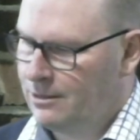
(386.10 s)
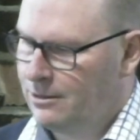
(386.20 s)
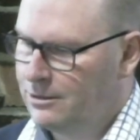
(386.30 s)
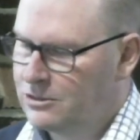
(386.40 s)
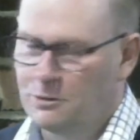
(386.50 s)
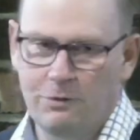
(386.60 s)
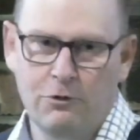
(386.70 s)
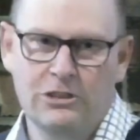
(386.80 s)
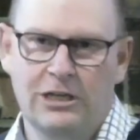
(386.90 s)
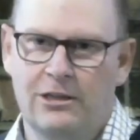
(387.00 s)
So we've
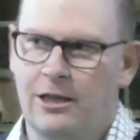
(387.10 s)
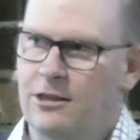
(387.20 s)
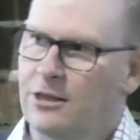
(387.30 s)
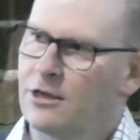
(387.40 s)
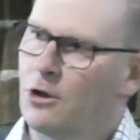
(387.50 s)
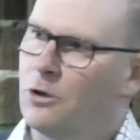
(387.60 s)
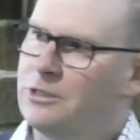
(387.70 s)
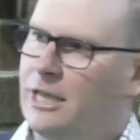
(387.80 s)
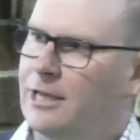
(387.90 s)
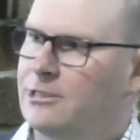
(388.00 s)
looked at the
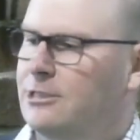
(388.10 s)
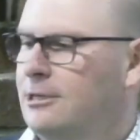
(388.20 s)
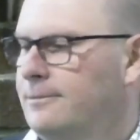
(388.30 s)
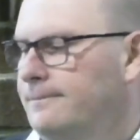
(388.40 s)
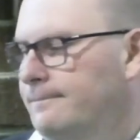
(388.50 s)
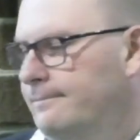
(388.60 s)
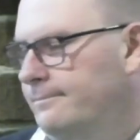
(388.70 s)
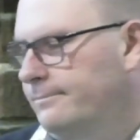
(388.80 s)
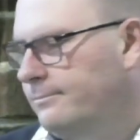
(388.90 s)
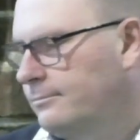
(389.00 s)
context
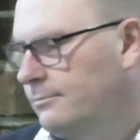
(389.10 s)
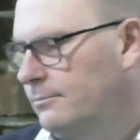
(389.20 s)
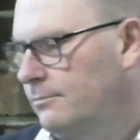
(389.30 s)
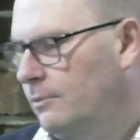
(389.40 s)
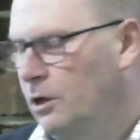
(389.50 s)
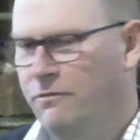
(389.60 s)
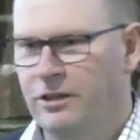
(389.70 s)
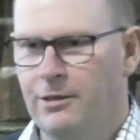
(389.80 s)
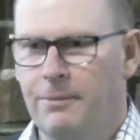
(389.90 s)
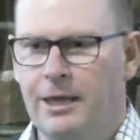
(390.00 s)
of the
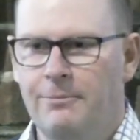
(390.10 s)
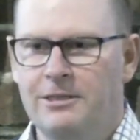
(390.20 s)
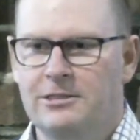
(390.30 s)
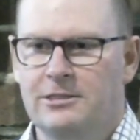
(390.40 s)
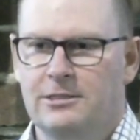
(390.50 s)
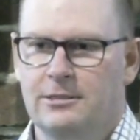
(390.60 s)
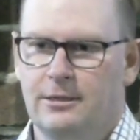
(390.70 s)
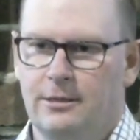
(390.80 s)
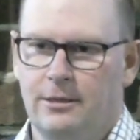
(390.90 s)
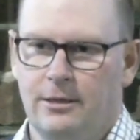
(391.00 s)
commandments.
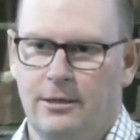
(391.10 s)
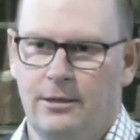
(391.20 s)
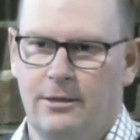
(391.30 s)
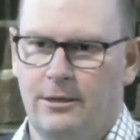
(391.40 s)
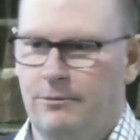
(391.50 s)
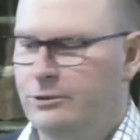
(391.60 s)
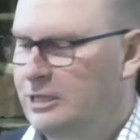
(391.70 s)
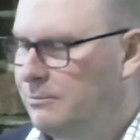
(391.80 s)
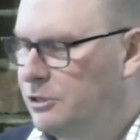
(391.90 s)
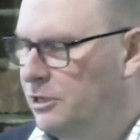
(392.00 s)

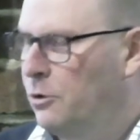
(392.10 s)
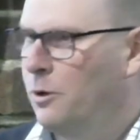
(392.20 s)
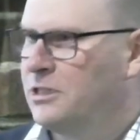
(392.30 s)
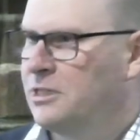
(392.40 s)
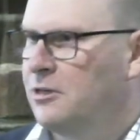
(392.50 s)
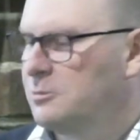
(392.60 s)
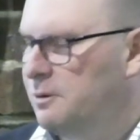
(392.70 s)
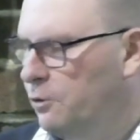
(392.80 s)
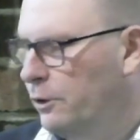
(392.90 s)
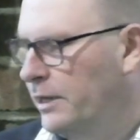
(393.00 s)
Redemption always comes
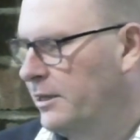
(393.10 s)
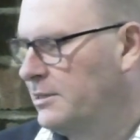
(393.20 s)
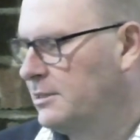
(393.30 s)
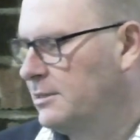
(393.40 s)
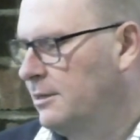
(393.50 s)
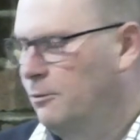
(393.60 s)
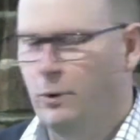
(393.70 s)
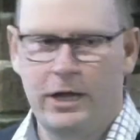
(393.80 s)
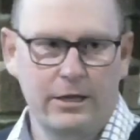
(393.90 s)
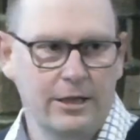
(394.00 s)
before ethics.
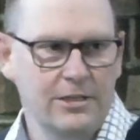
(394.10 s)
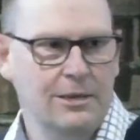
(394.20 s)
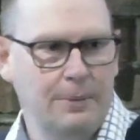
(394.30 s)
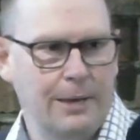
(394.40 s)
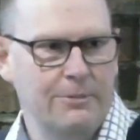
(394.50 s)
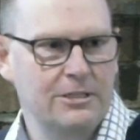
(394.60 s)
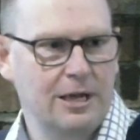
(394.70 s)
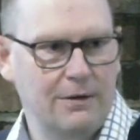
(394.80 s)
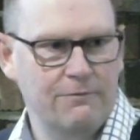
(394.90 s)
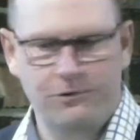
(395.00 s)
Where do these commandments
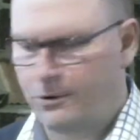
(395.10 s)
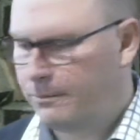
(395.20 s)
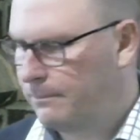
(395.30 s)
come from?